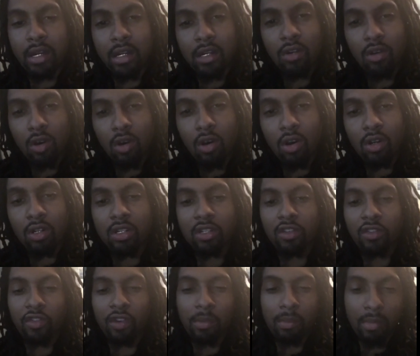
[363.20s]
dogs
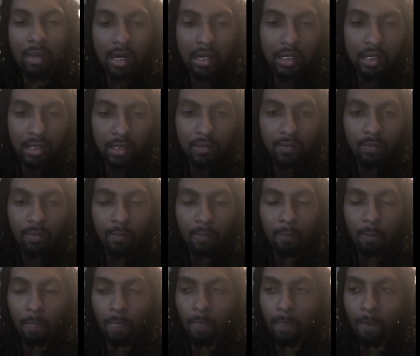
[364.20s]
for money,
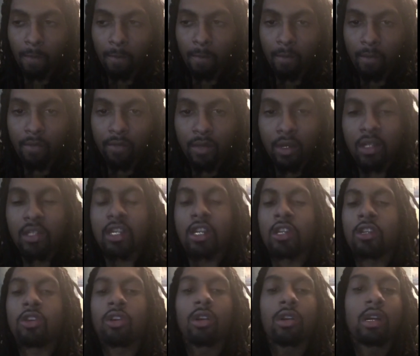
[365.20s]
then
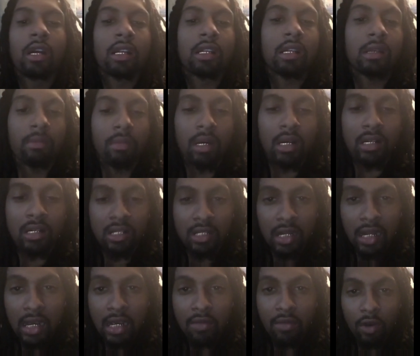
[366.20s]
you're nothing but a
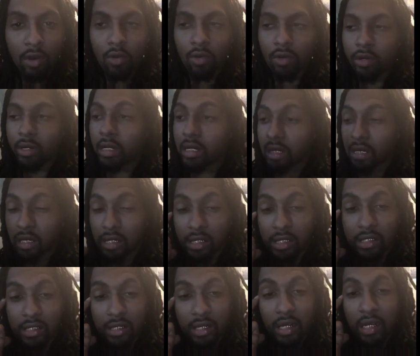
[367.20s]
slave owner. And
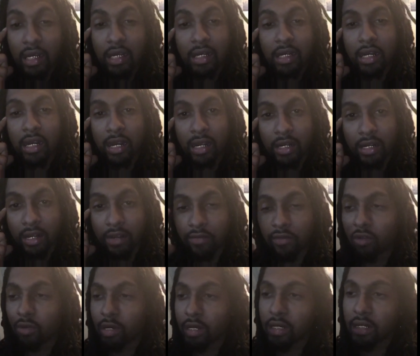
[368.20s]
understand that. If
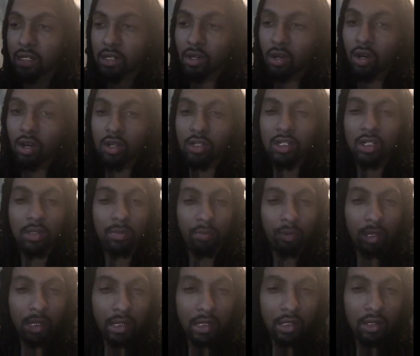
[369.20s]
you're in the dogs, just
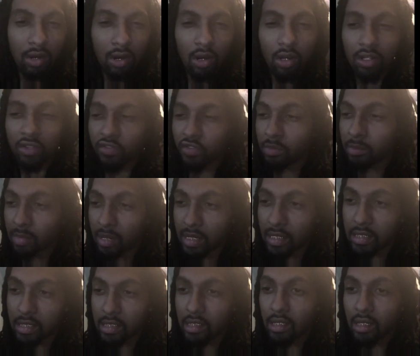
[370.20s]
breeding dogs for
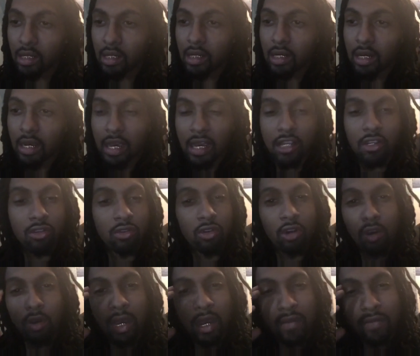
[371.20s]
money, and you
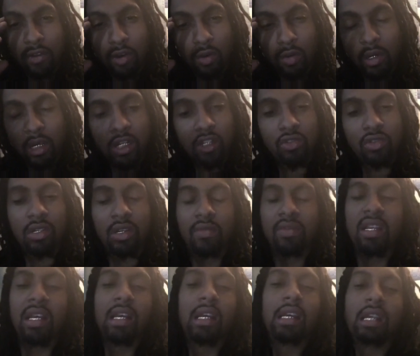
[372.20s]
don't have no interest of
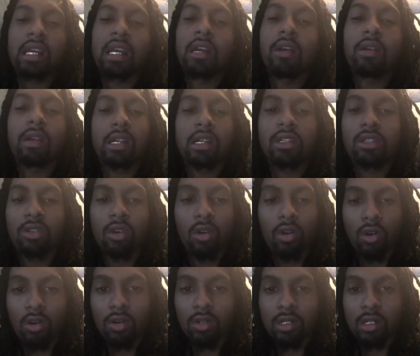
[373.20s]
taking care of these
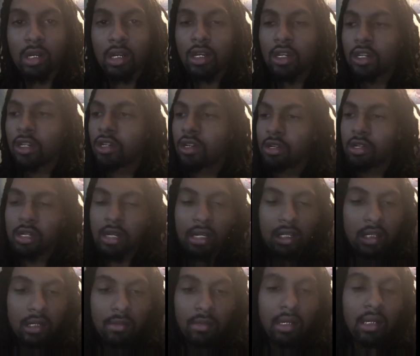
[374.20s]
dogs, you're
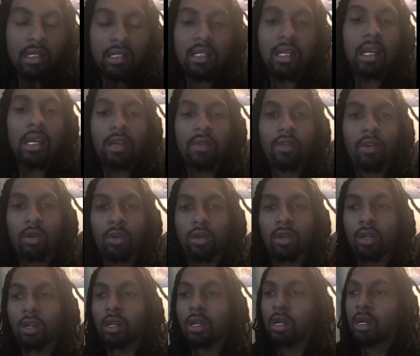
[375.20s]
nothing but a slave owner.
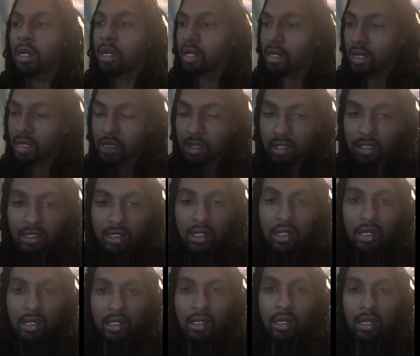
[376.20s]
And
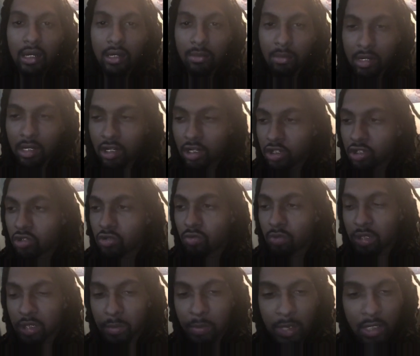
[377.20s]
understand that, because
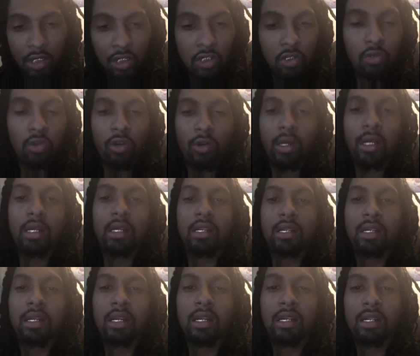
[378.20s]
because you don't
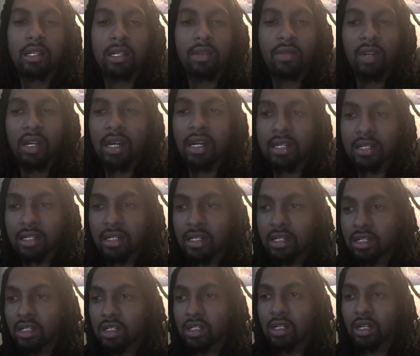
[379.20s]
understand the
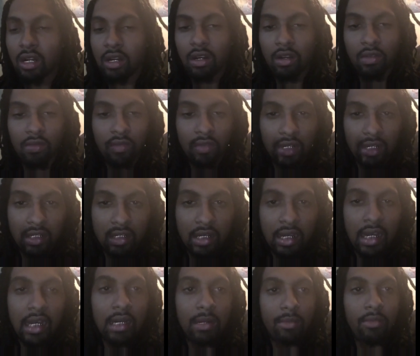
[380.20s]
civilization of these
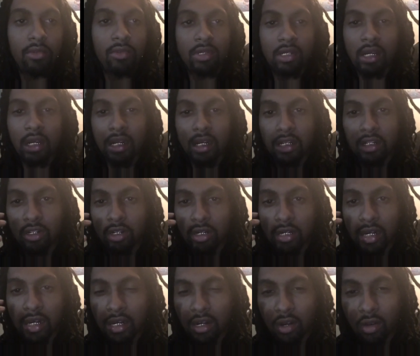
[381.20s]
animals and
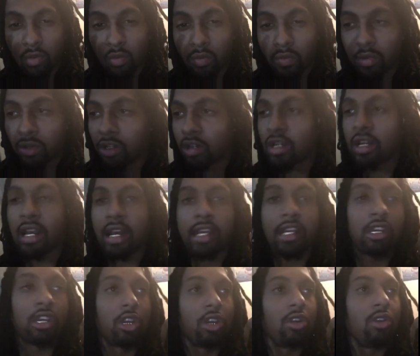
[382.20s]
they don't look
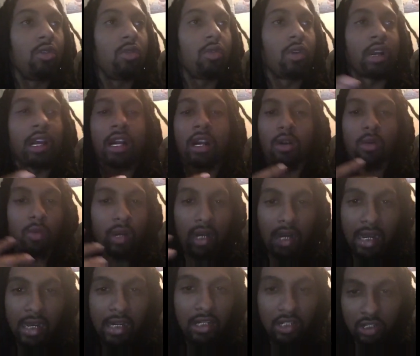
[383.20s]
like you or they don't
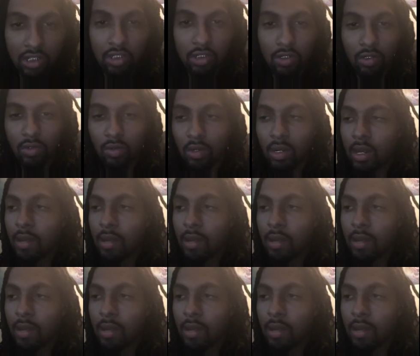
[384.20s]
relate to you,